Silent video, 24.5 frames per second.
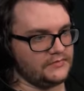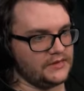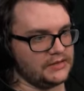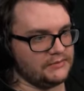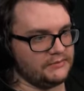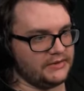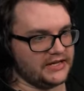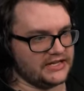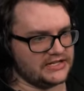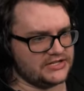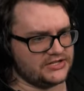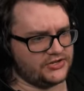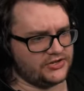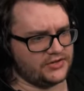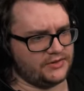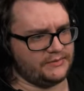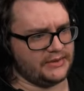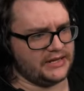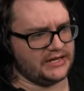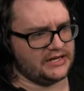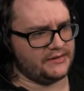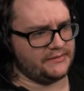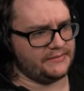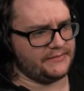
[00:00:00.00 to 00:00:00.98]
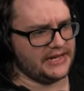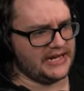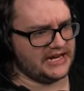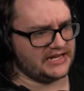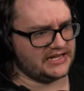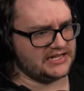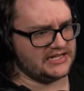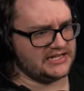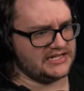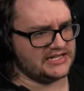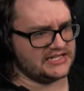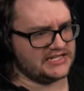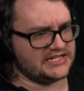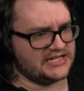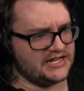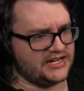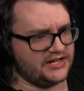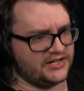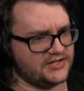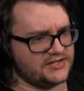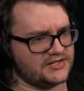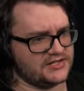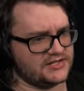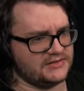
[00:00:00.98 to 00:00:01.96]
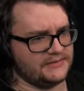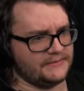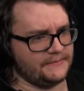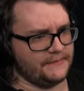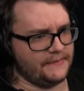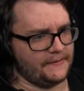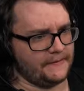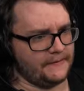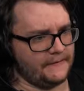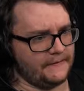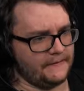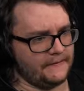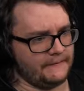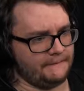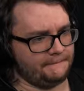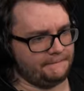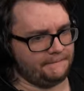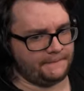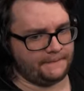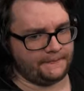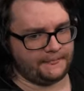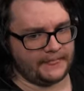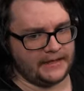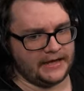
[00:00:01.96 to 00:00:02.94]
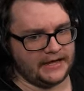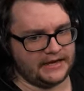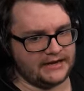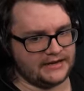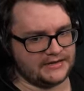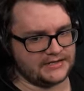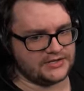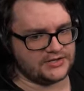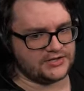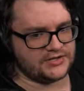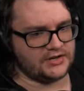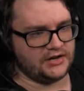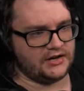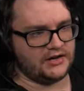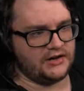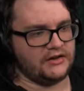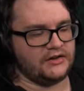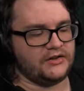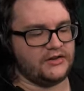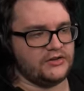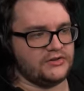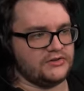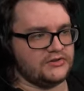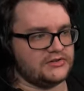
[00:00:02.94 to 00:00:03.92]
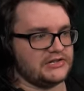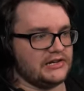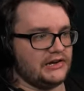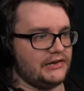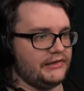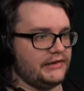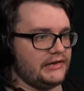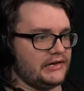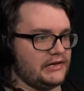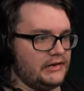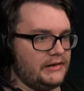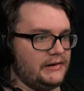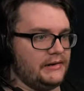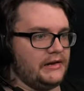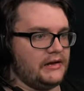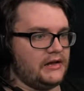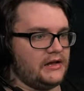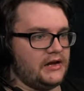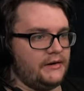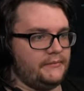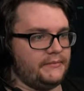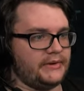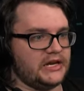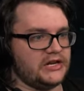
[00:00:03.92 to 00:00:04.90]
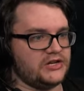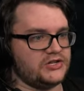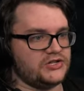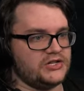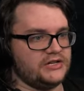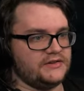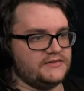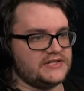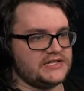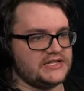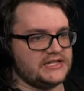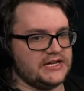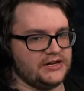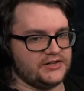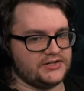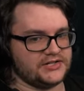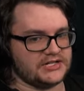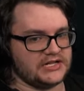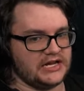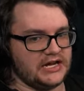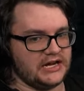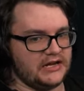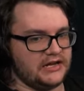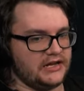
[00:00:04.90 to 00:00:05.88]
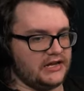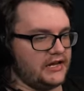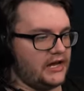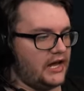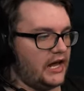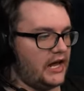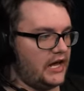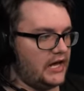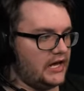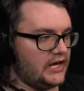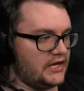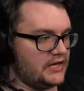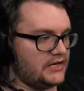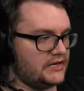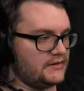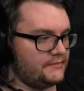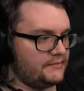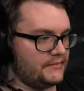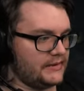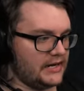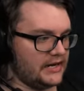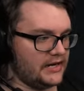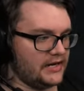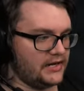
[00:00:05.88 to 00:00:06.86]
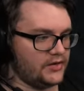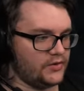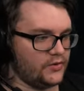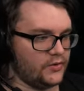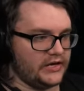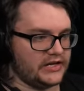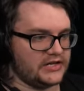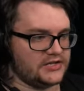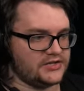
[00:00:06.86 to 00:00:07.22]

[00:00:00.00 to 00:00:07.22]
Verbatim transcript: because you're going to be coming back to these stairs. And as you saw, you saw the co combination of stair skating and my quick